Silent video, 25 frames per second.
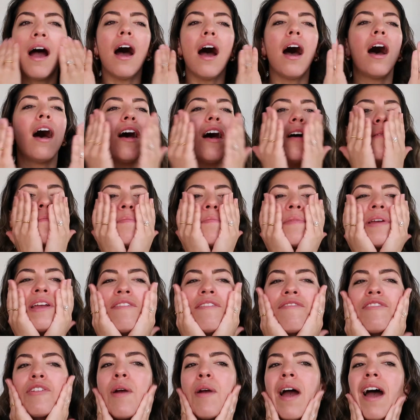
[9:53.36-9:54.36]

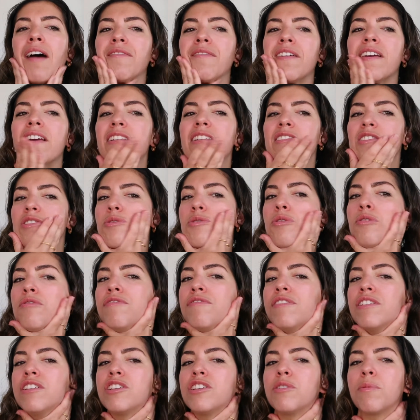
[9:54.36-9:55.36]
If you have it, or
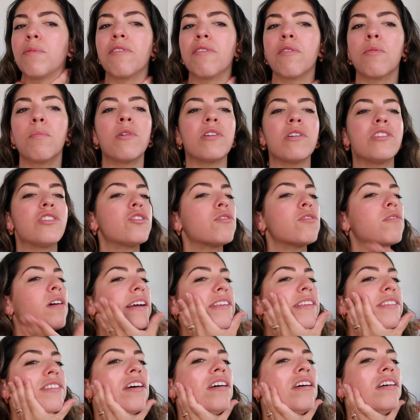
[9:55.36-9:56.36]
finish it with your
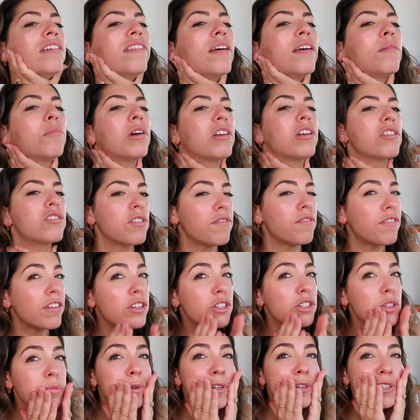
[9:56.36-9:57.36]
moisturiser, and then once you
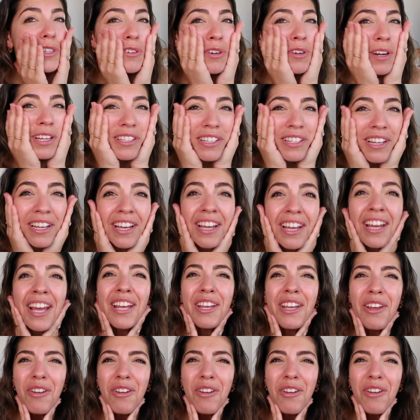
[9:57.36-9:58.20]
finish your moisturiser,